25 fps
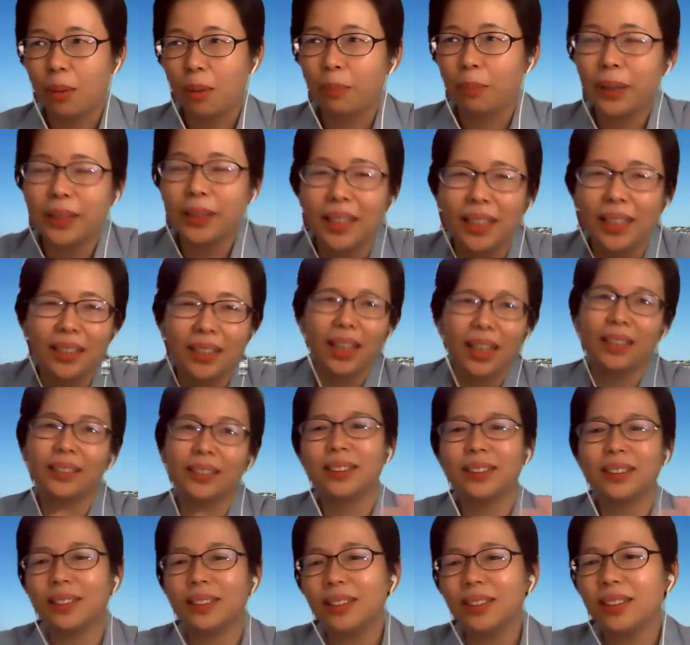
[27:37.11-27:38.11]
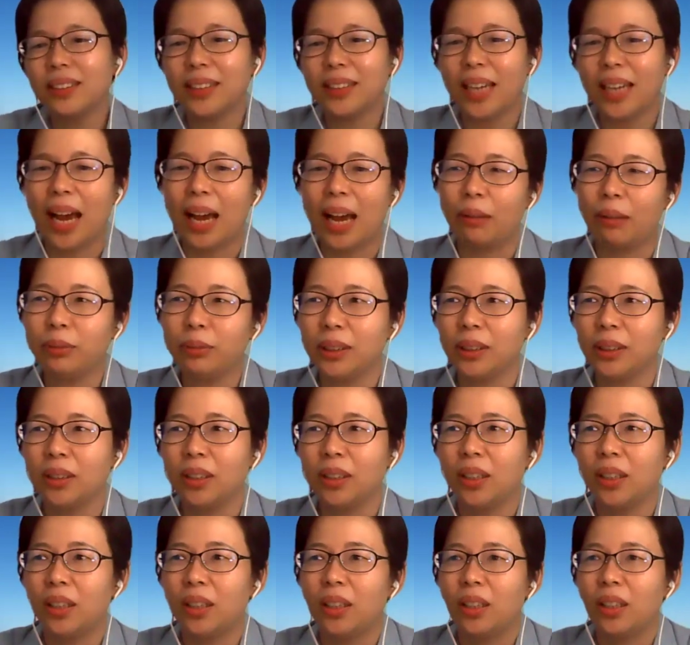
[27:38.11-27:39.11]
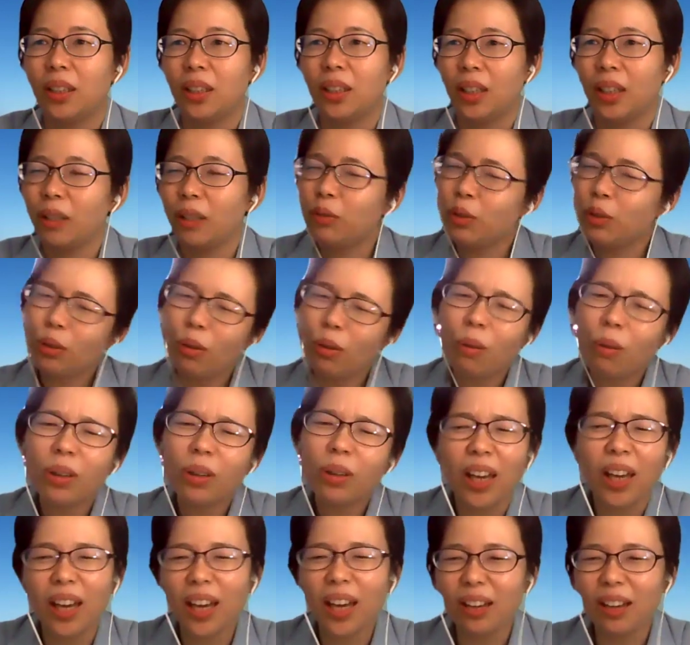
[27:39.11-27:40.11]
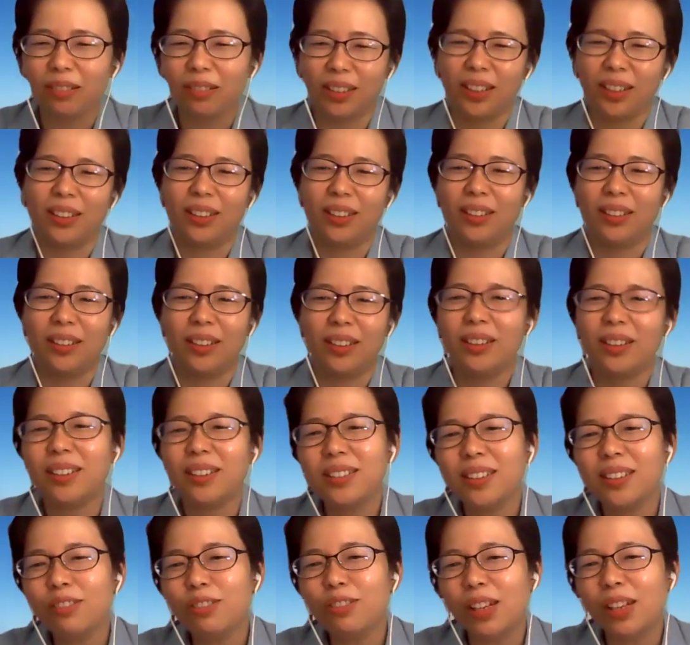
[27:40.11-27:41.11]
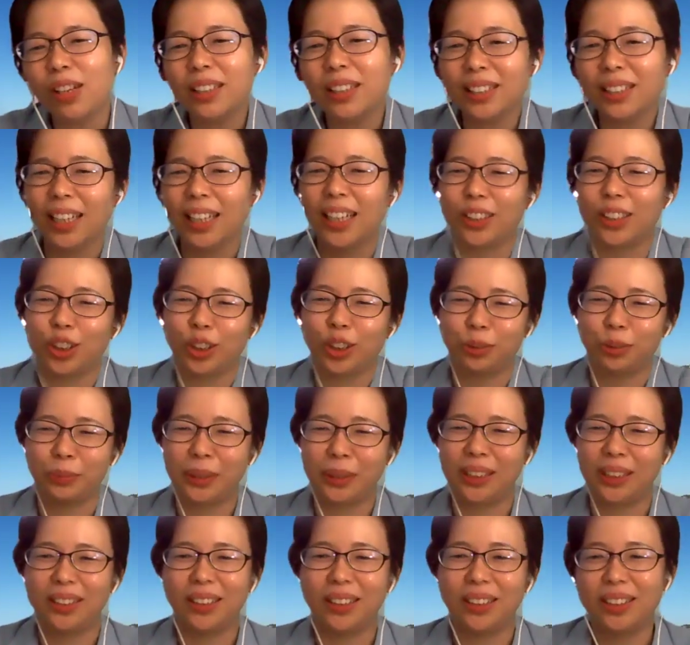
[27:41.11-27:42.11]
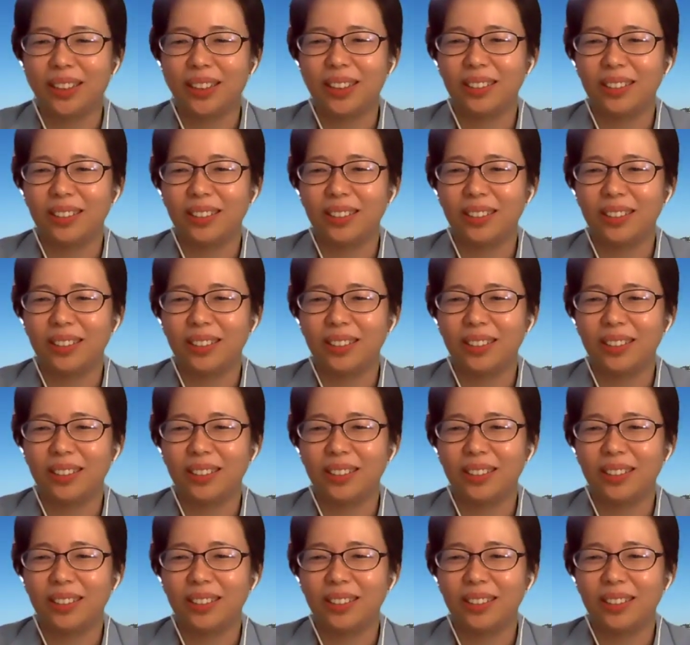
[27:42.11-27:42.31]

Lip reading: But then at certain times, I feel okay only. It doesn't really touch me.